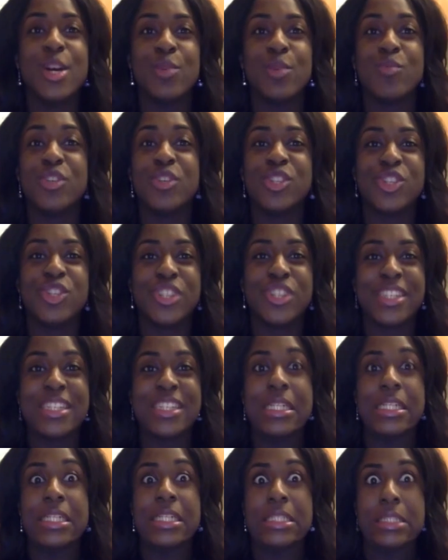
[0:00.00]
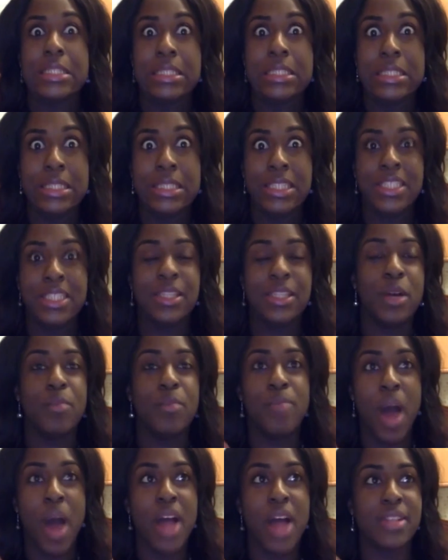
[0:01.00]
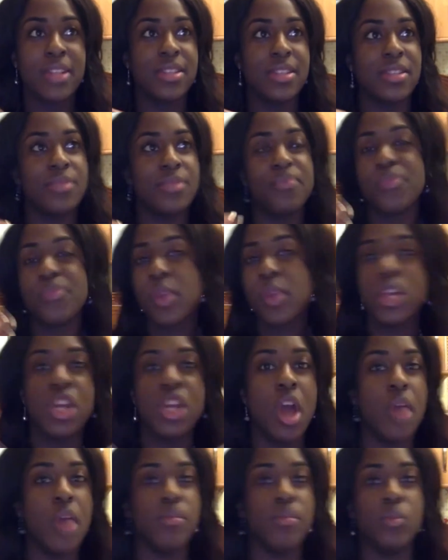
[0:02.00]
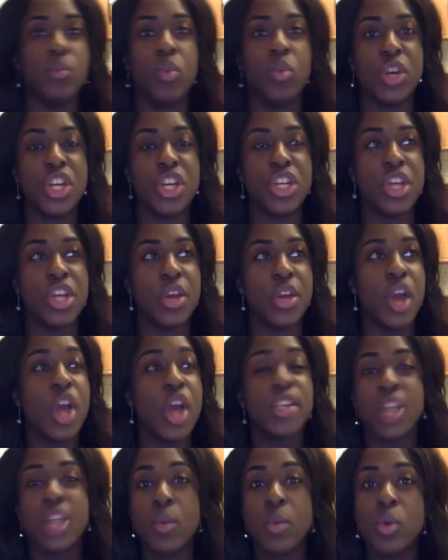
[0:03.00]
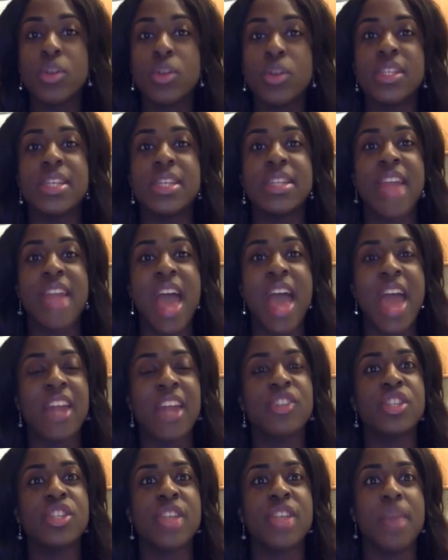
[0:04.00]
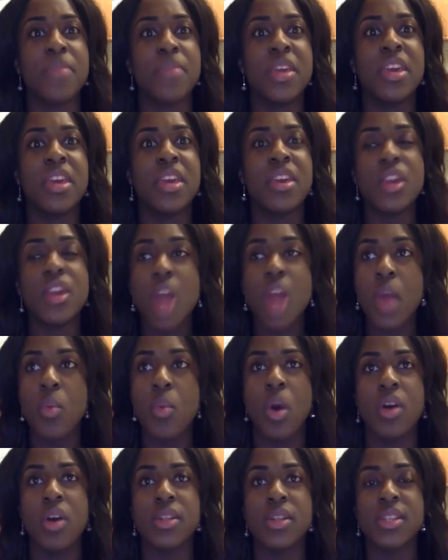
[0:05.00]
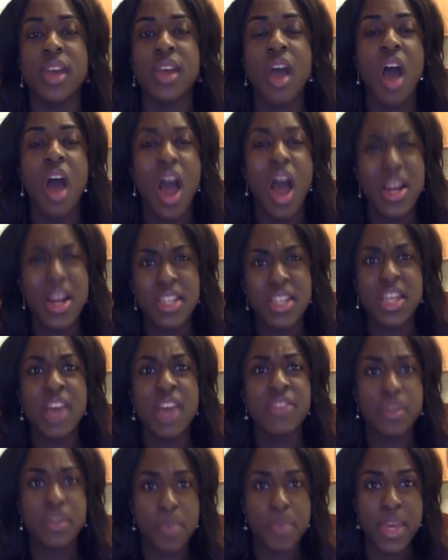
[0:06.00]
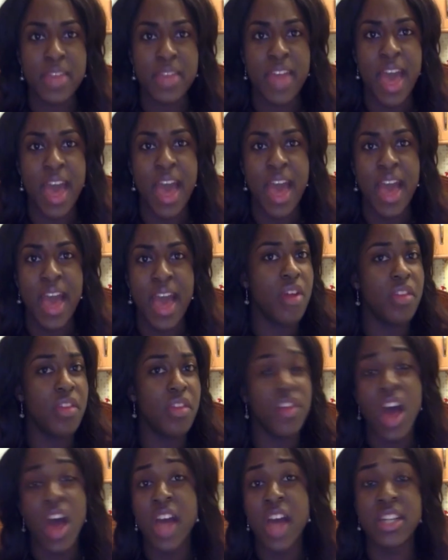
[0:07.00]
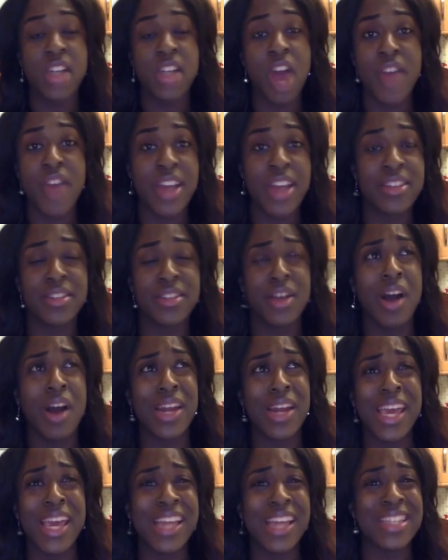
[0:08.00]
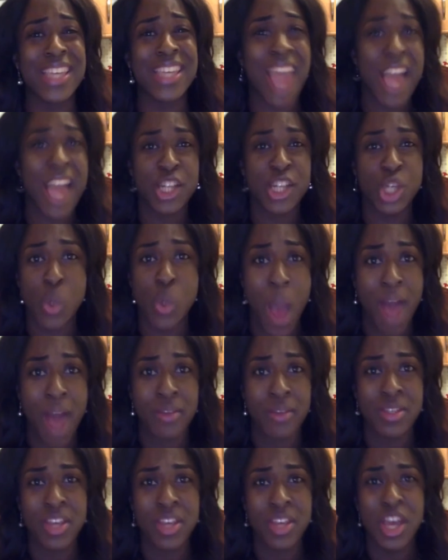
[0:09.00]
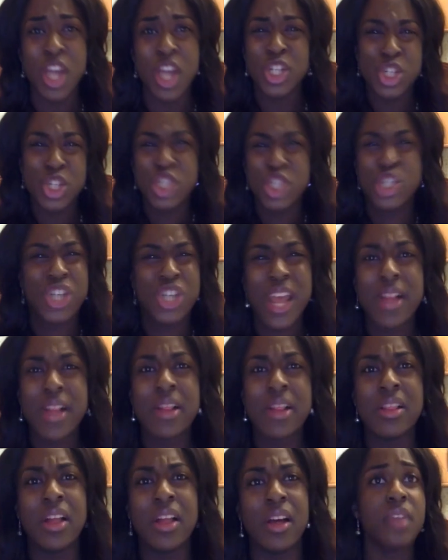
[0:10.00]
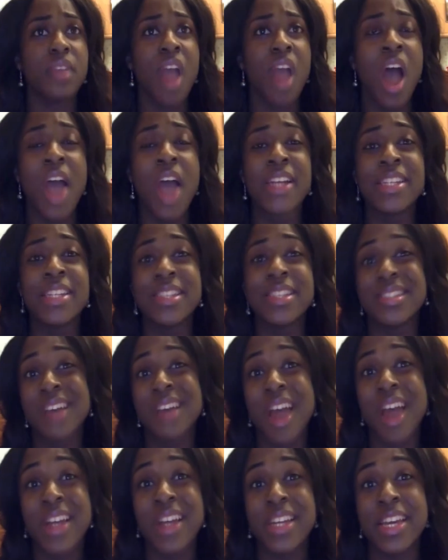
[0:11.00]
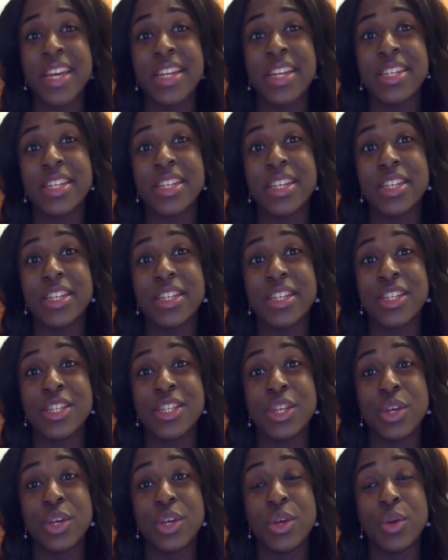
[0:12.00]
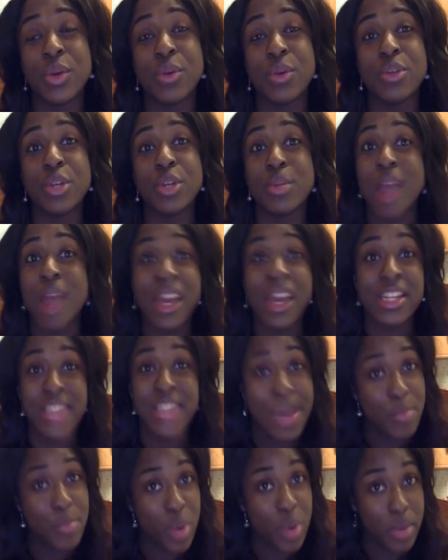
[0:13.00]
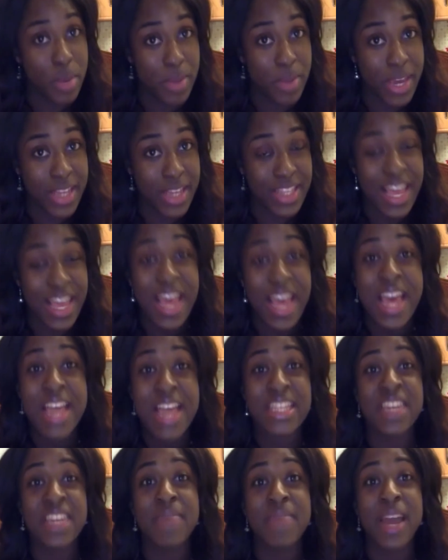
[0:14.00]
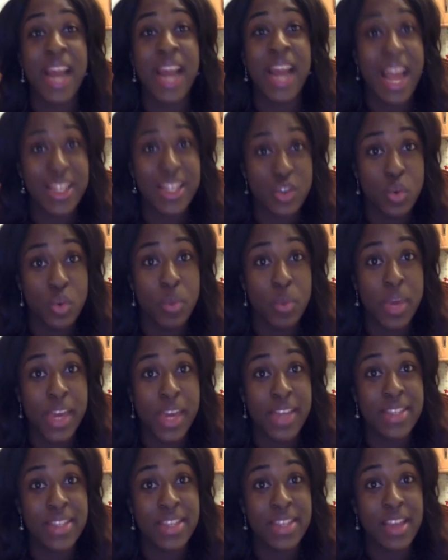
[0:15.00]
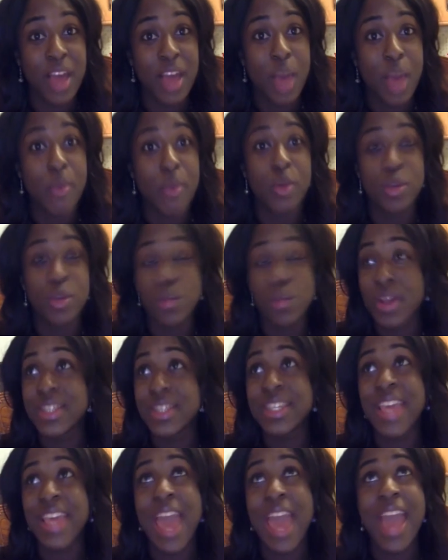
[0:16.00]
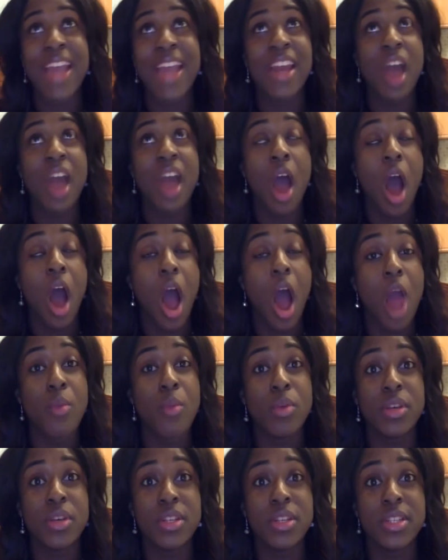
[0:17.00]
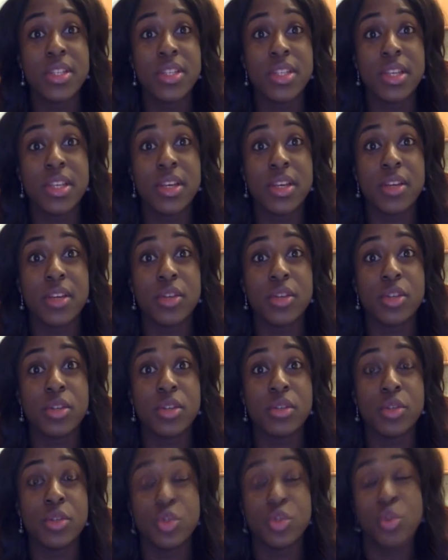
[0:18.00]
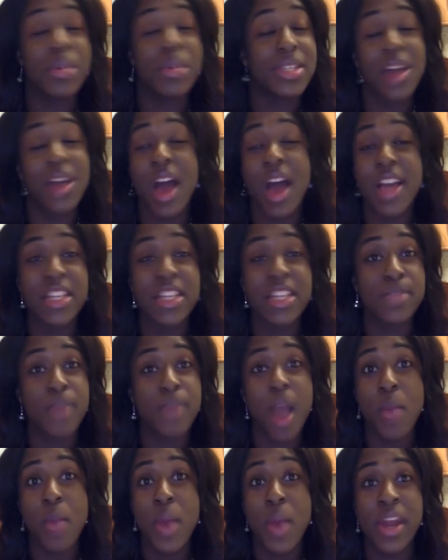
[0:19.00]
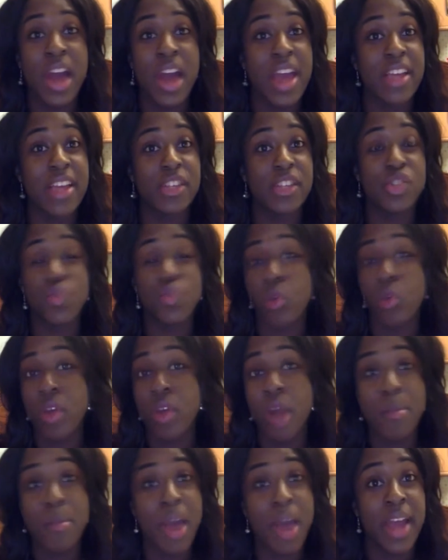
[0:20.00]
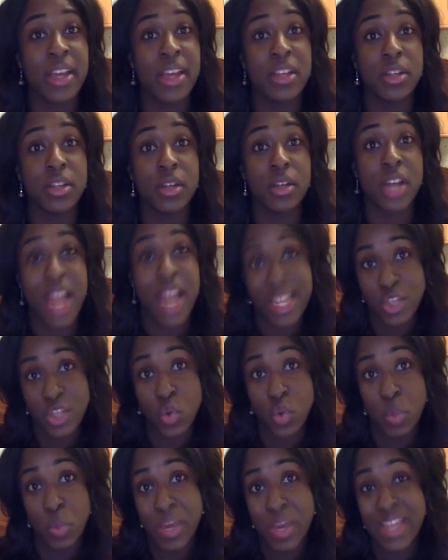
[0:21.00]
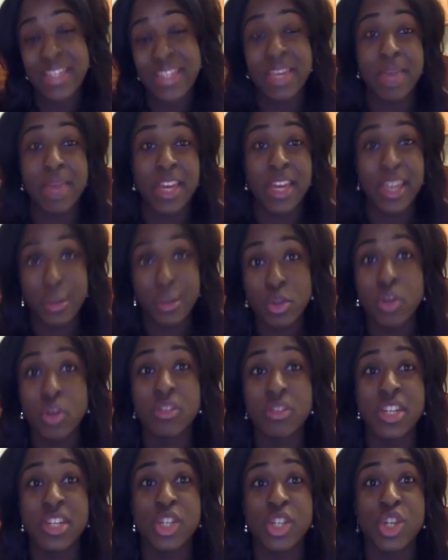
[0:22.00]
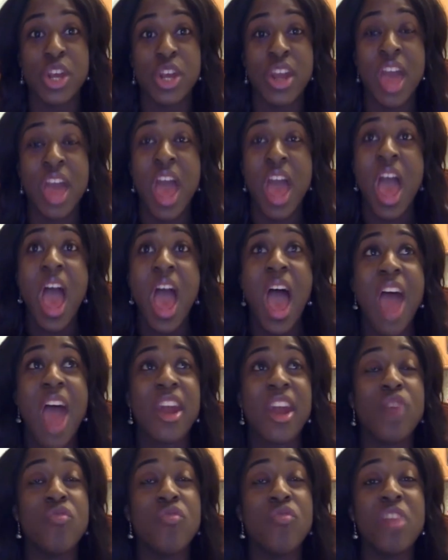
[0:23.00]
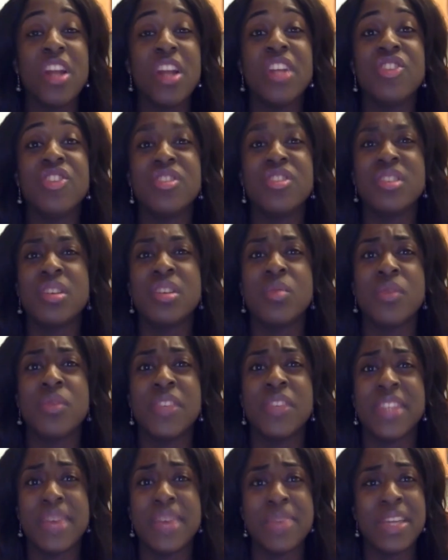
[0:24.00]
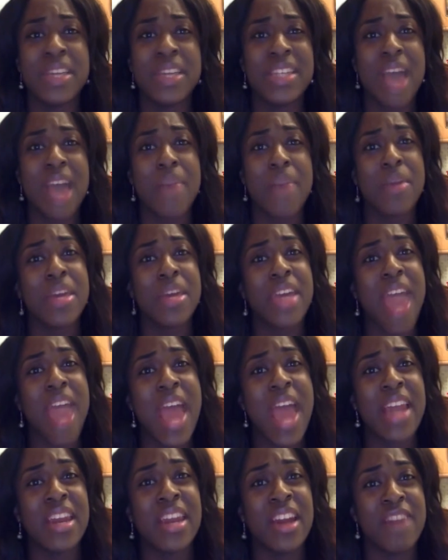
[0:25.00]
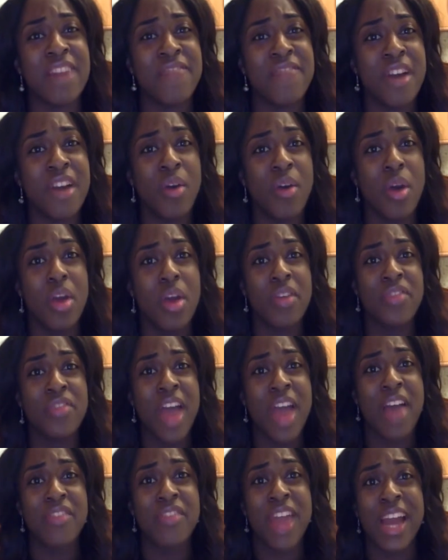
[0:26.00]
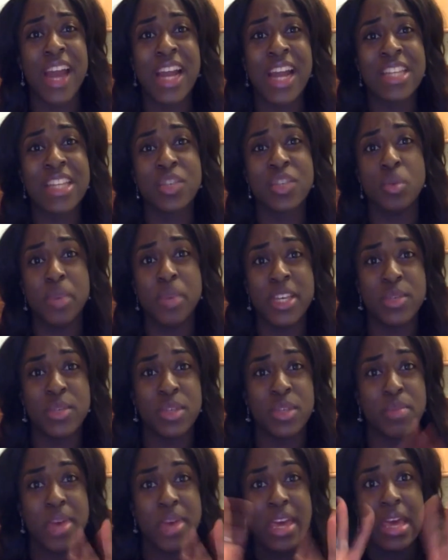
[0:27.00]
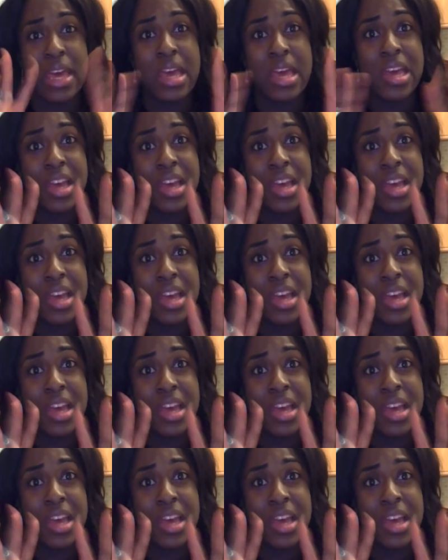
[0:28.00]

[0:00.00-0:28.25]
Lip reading: was just like, ah, but you know, what can you do? So I walked in there and I just kept thinking, you know what? I deserve to be there. The directors aren't here to catch you out. Just chill. I decided to do my contemporary piece instead of my classical piece because, once again, I was traumatised by when I screwed up my classical piece in my Guildhall audition, and I really just didn't want the same thing to happen again, and I felt that that classical piece was a bit,